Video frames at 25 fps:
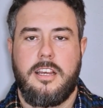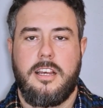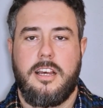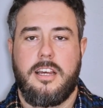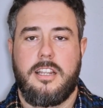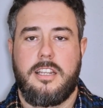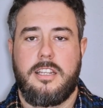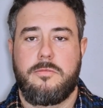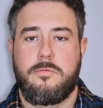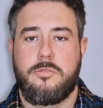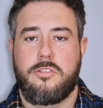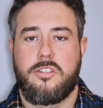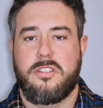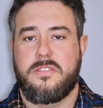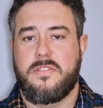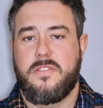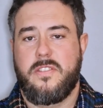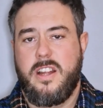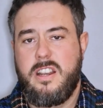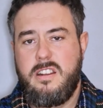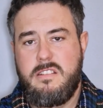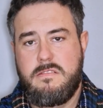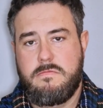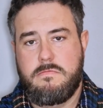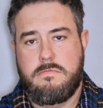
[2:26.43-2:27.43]
And it was just
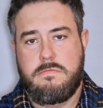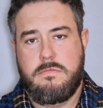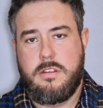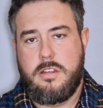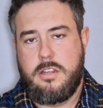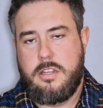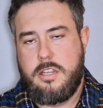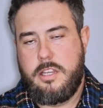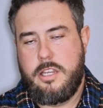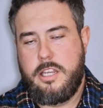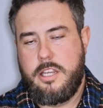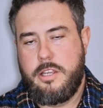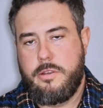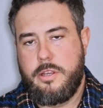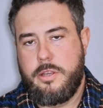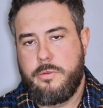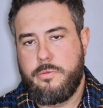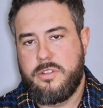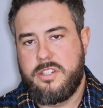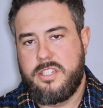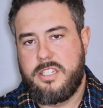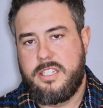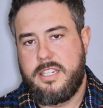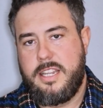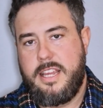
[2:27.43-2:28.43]
fun. It
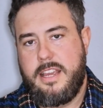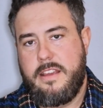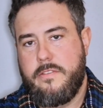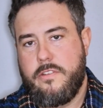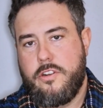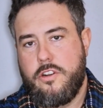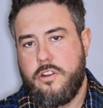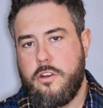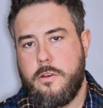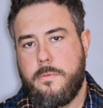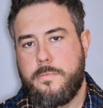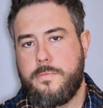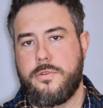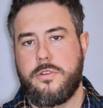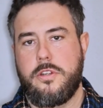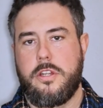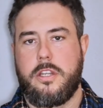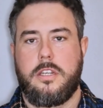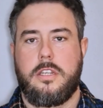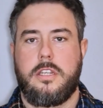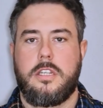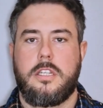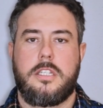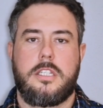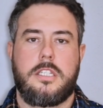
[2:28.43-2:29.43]
was never an
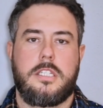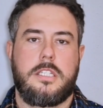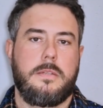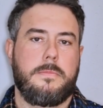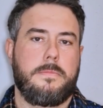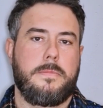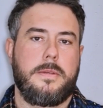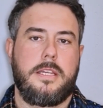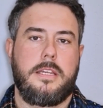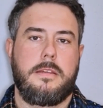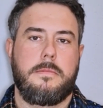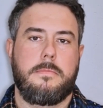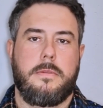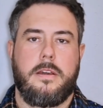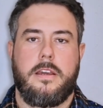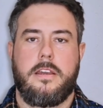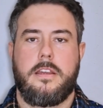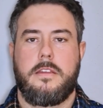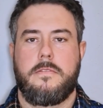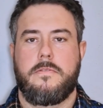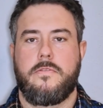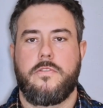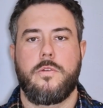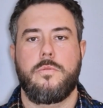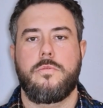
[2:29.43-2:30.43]
option to be
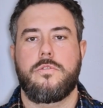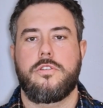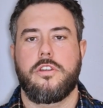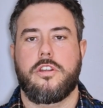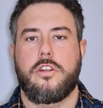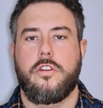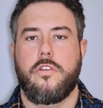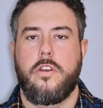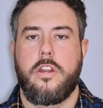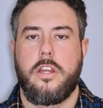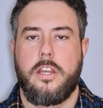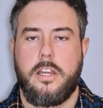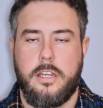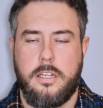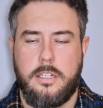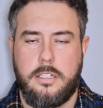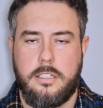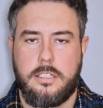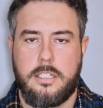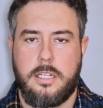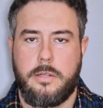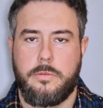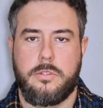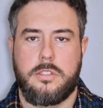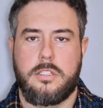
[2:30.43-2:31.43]
my future career.
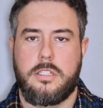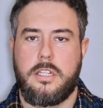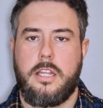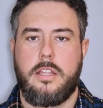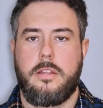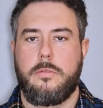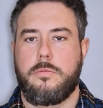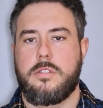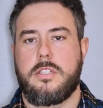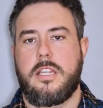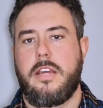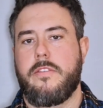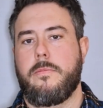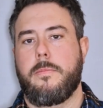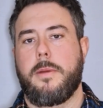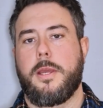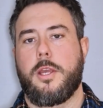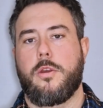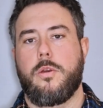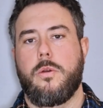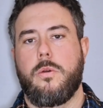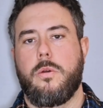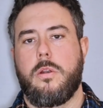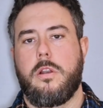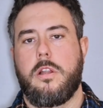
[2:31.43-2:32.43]
That was never my
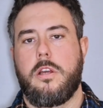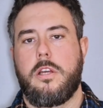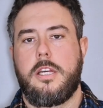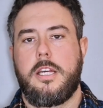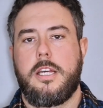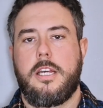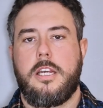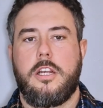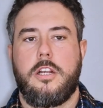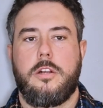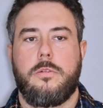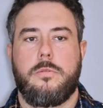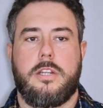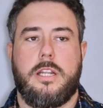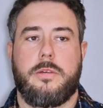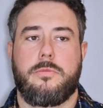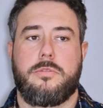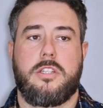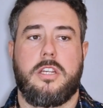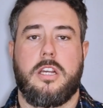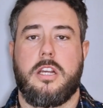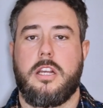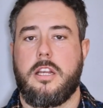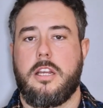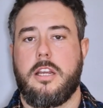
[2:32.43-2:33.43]
goal. When I was
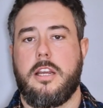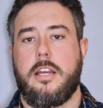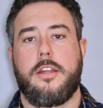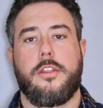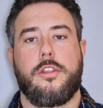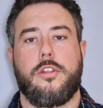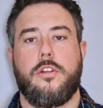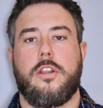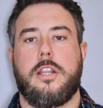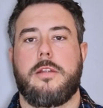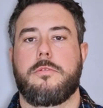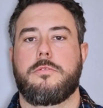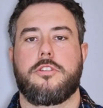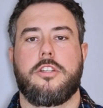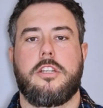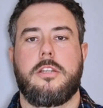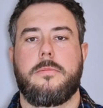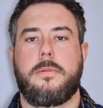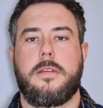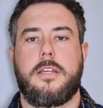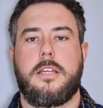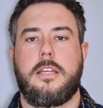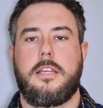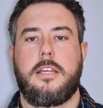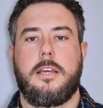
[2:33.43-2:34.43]
younger, I thought I was going to
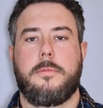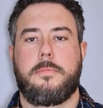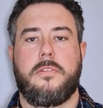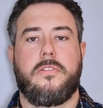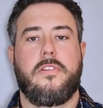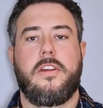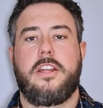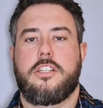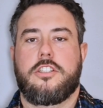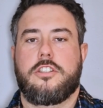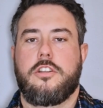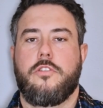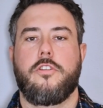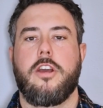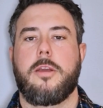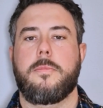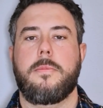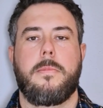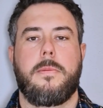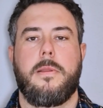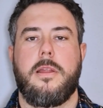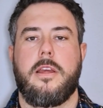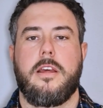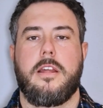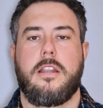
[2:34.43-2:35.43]
be a professional rugby
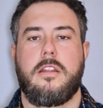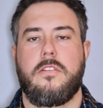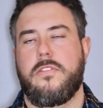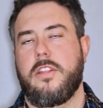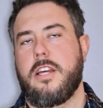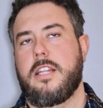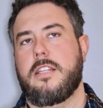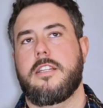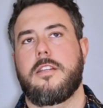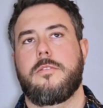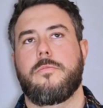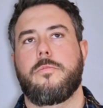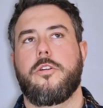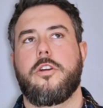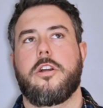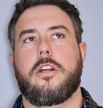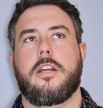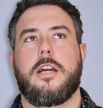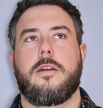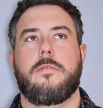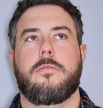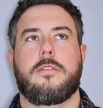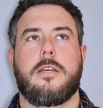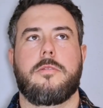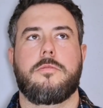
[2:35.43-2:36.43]
player. And if that didn't work
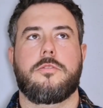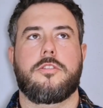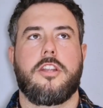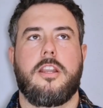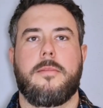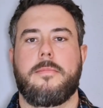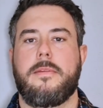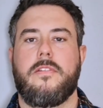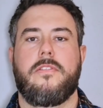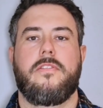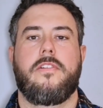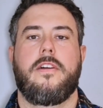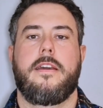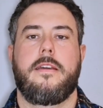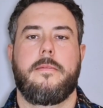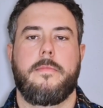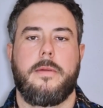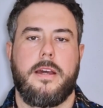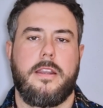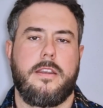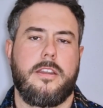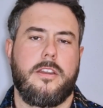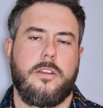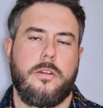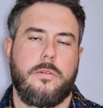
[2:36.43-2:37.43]
out, I was going to be a
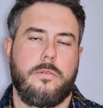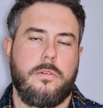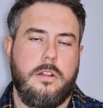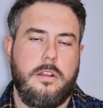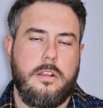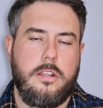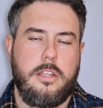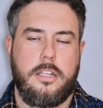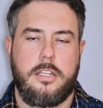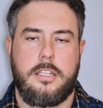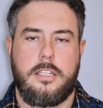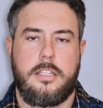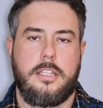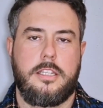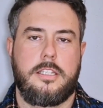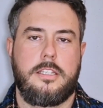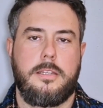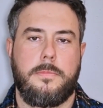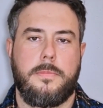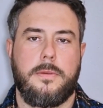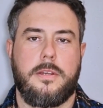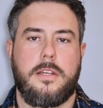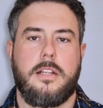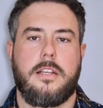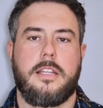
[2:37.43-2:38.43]
fireman. You know, all the
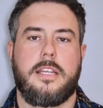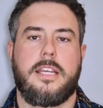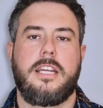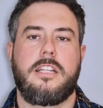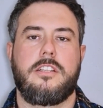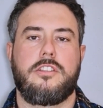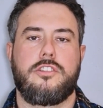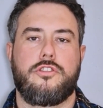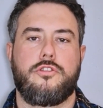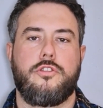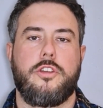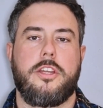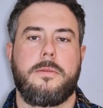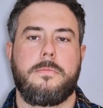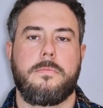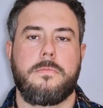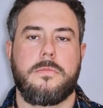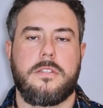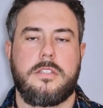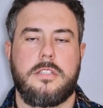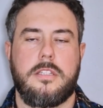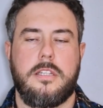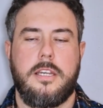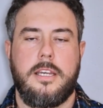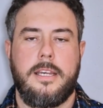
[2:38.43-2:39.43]
typical kids'
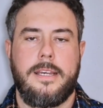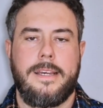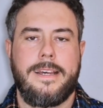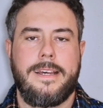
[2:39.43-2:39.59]
dreams.